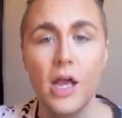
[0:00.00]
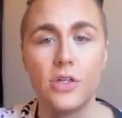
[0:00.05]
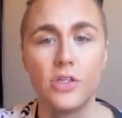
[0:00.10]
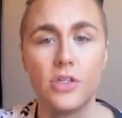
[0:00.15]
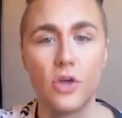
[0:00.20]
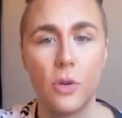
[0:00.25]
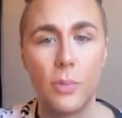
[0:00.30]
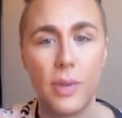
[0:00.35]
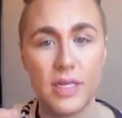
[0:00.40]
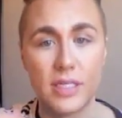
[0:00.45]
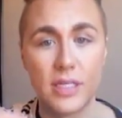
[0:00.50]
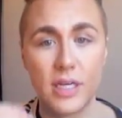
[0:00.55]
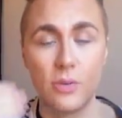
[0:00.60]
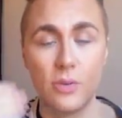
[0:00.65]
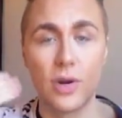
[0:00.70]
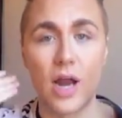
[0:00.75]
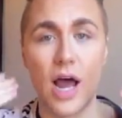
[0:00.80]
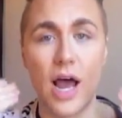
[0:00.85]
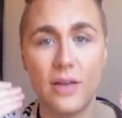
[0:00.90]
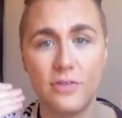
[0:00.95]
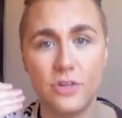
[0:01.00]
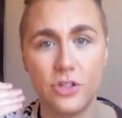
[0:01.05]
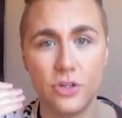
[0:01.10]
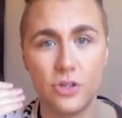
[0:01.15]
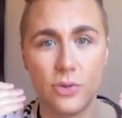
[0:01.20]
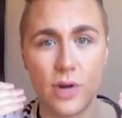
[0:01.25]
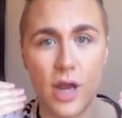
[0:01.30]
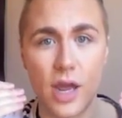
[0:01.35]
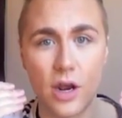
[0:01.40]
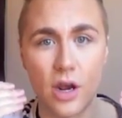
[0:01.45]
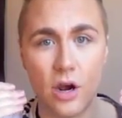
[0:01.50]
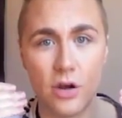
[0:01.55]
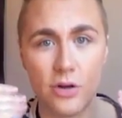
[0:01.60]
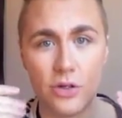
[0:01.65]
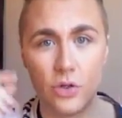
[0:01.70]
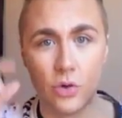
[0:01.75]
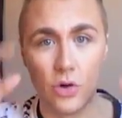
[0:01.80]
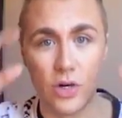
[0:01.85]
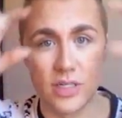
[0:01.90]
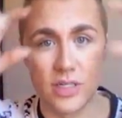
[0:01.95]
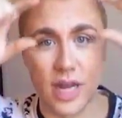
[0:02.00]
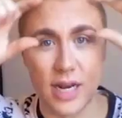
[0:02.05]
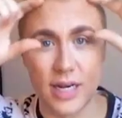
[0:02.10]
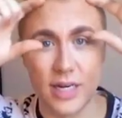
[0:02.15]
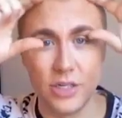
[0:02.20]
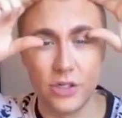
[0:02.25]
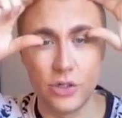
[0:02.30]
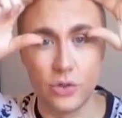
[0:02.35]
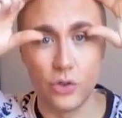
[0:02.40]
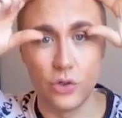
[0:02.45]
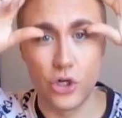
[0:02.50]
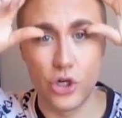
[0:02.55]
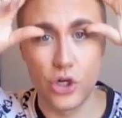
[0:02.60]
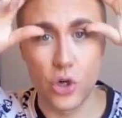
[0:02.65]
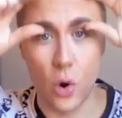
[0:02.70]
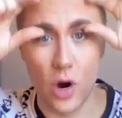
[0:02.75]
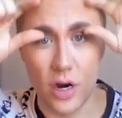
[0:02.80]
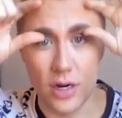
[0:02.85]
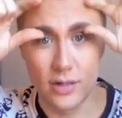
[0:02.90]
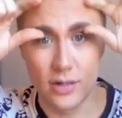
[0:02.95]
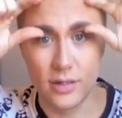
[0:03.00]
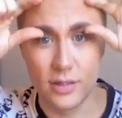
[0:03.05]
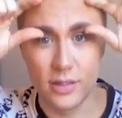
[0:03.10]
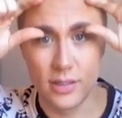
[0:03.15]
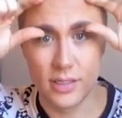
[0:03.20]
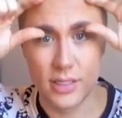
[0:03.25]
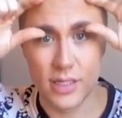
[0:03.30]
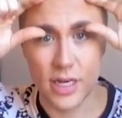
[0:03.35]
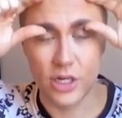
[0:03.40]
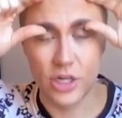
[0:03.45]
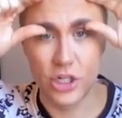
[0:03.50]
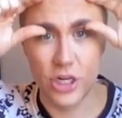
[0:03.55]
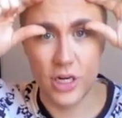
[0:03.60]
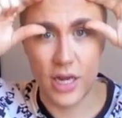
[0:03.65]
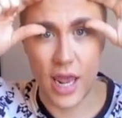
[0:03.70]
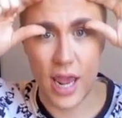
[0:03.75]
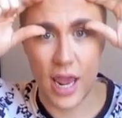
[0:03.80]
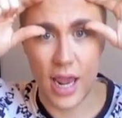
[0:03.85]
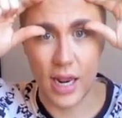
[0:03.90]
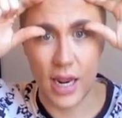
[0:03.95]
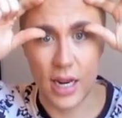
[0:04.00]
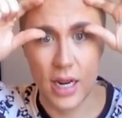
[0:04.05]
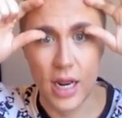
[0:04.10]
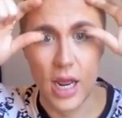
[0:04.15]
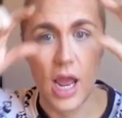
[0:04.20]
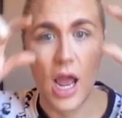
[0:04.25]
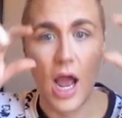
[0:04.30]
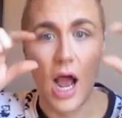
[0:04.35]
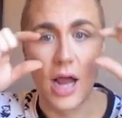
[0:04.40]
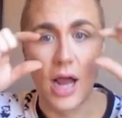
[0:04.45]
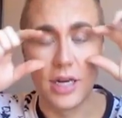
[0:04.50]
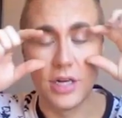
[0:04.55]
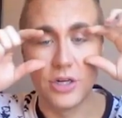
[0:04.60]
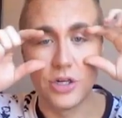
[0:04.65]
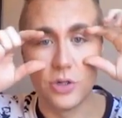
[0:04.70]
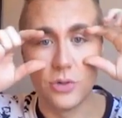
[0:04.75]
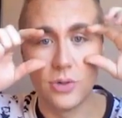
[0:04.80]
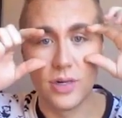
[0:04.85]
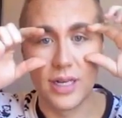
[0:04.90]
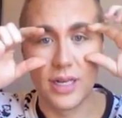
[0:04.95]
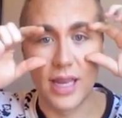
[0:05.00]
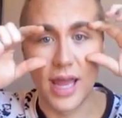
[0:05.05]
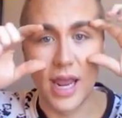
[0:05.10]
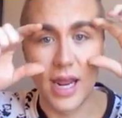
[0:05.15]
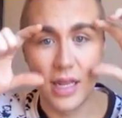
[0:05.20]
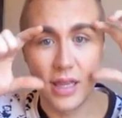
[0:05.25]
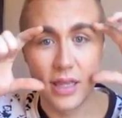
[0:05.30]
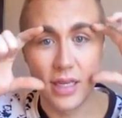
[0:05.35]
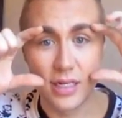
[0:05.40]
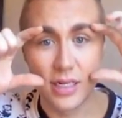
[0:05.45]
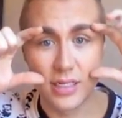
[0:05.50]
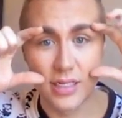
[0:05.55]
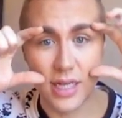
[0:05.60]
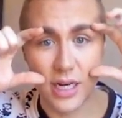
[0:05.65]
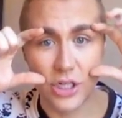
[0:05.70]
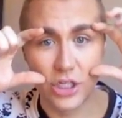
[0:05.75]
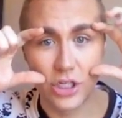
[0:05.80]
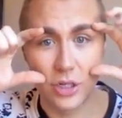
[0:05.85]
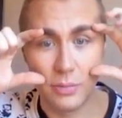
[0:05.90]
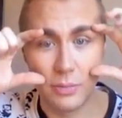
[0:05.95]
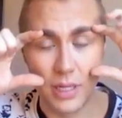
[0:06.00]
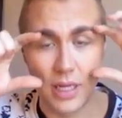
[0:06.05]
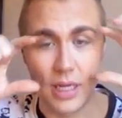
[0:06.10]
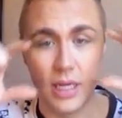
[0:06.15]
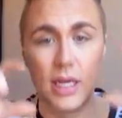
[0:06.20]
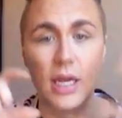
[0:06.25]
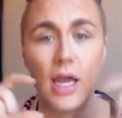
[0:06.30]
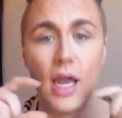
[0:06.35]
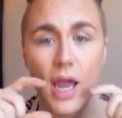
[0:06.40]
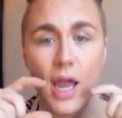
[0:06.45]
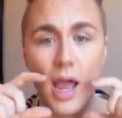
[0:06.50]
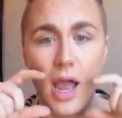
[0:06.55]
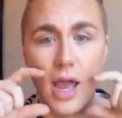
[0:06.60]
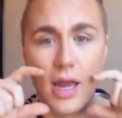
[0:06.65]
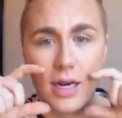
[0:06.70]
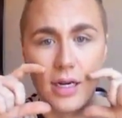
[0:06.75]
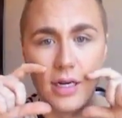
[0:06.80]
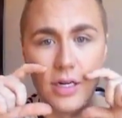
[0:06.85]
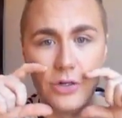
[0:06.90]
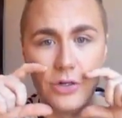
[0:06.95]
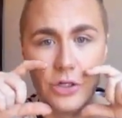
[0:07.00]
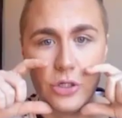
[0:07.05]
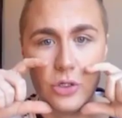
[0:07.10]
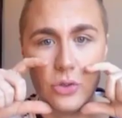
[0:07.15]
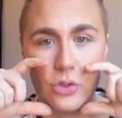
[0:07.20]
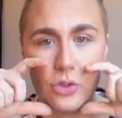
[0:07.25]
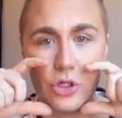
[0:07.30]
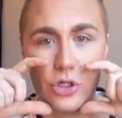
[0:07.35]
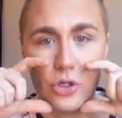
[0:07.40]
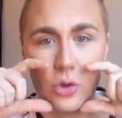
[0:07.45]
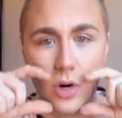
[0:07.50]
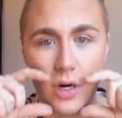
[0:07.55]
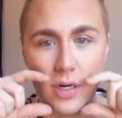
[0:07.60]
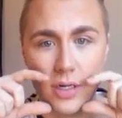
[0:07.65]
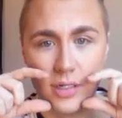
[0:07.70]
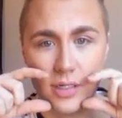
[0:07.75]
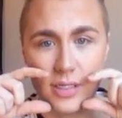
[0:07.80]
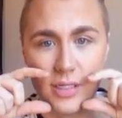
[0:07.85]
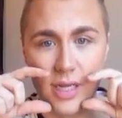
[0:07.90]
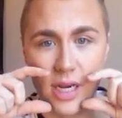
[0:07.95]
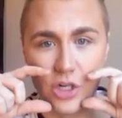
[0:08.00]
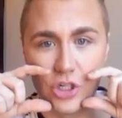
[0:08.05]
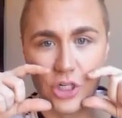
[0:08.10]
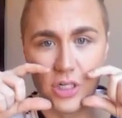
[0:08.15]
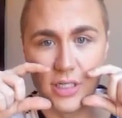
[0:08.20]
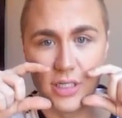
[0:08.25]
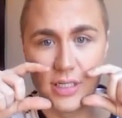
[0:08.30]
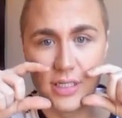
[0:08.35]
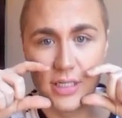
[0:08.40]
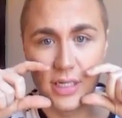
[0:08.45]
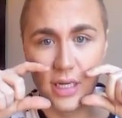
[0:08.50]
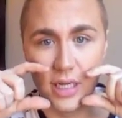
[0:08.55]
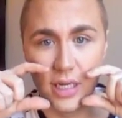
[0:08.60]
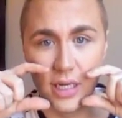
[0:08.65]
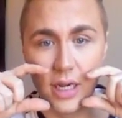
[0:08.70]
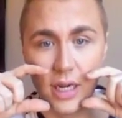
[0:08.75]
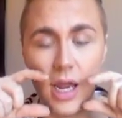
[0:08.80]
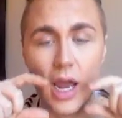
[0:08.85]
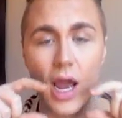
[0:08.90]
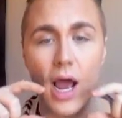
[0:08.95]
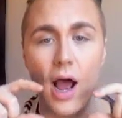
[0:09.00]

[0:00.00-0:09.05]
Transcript: So basically what I have to do when I contour is I need to shorten section A, I need to lengthen section B, and I need to shorten section C.